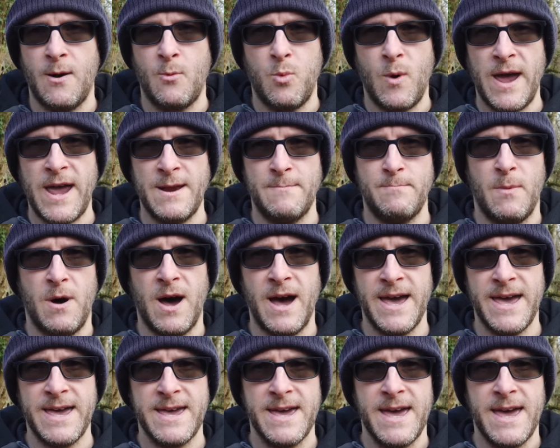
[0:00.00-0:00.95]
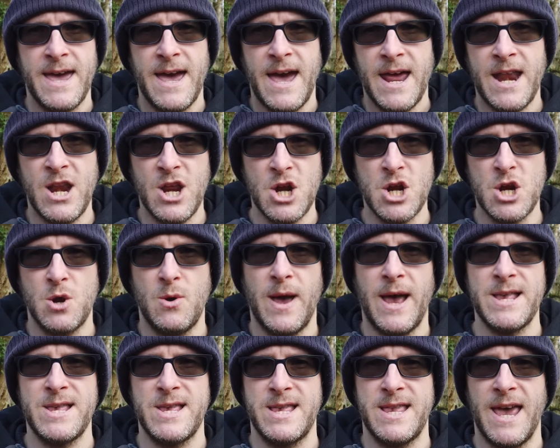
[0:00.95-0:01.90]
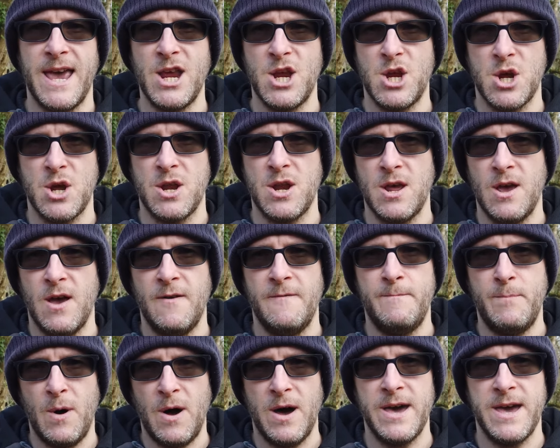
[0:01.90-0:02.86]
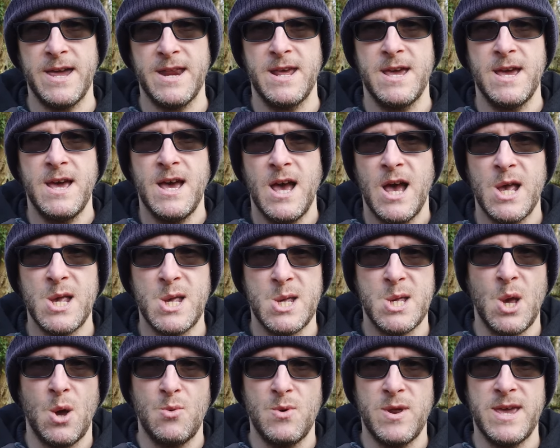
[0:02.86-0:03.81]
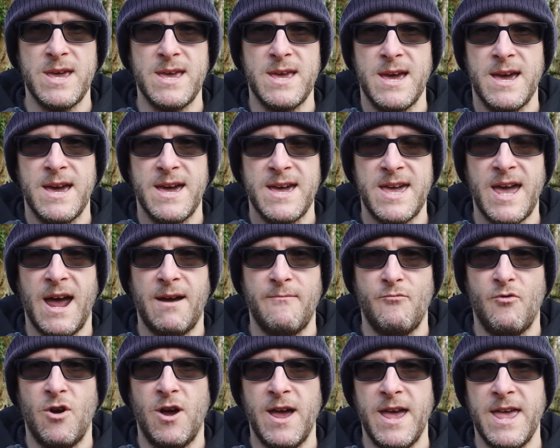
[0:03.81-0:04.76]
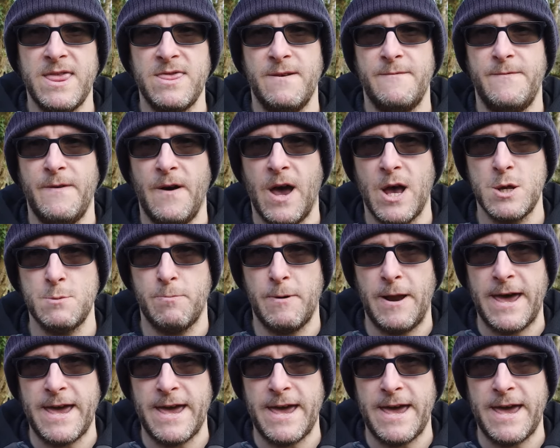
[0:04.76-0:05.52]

outweighed my initial hesitation of buying a Sony camera in the first